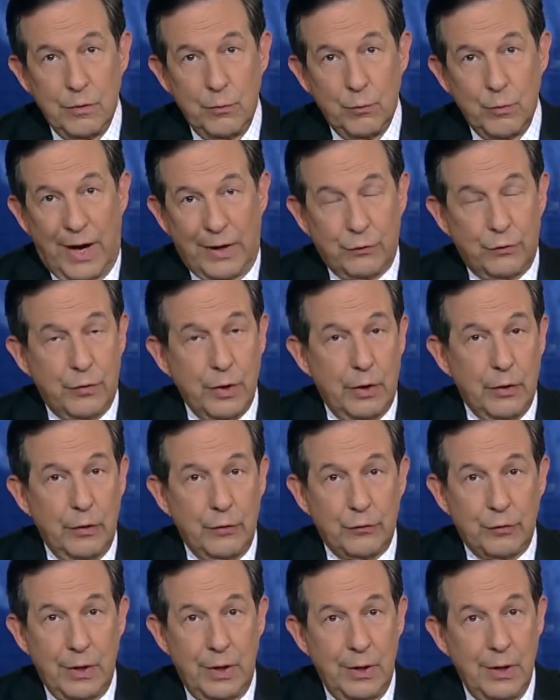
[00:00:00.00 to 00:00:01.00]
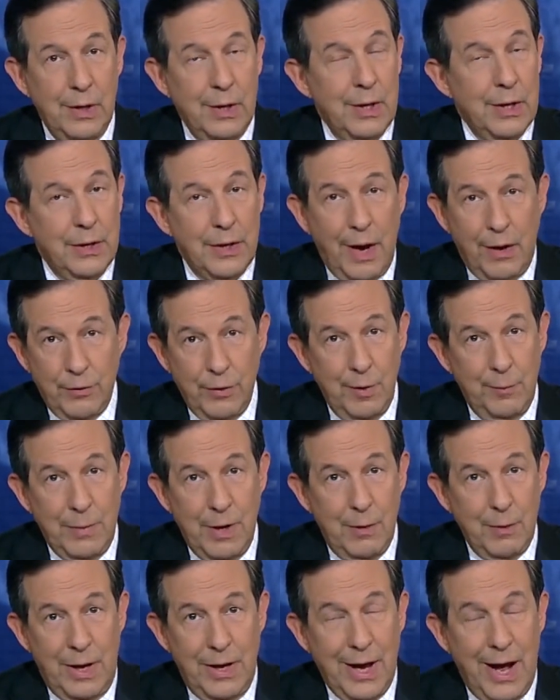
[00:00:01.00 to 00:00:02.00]
Rex Tillerson. None of them
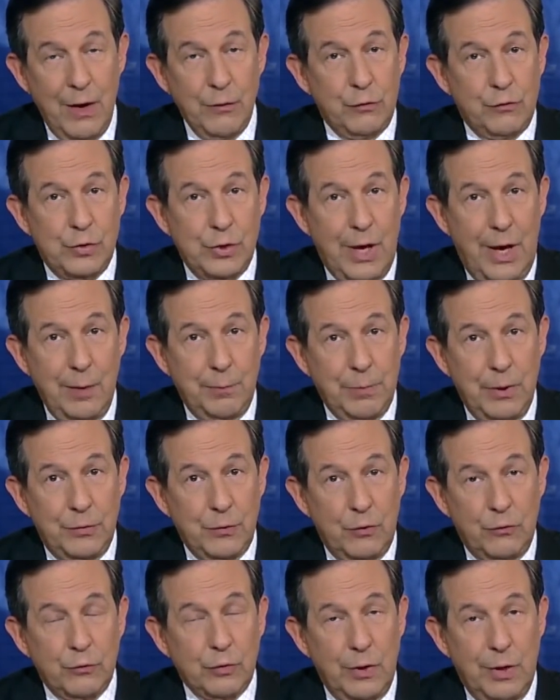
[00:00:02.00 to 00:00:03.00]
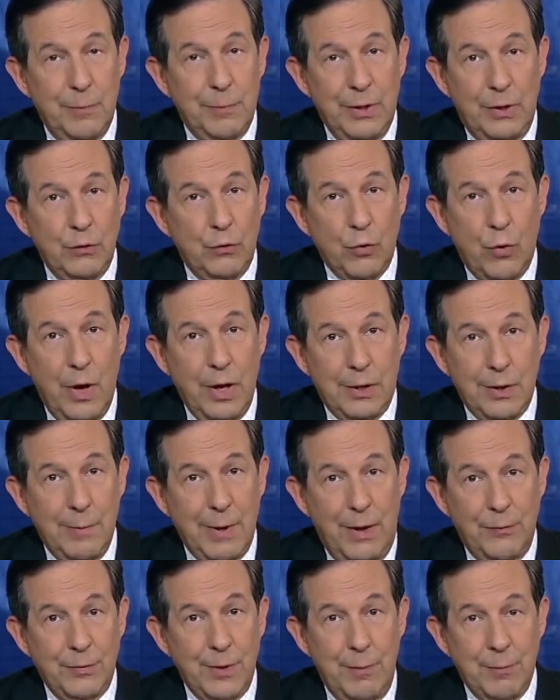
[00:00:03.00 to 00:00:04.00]
have announced yet, but there's certainly been talk
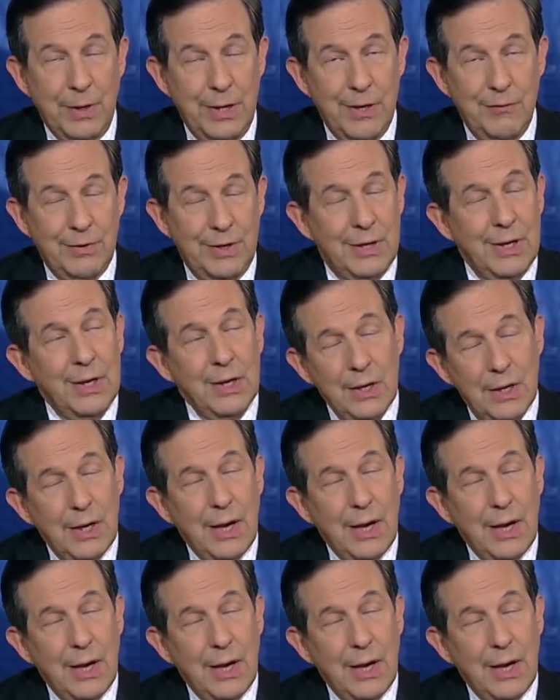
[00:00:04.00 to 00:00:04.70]
about them leaving.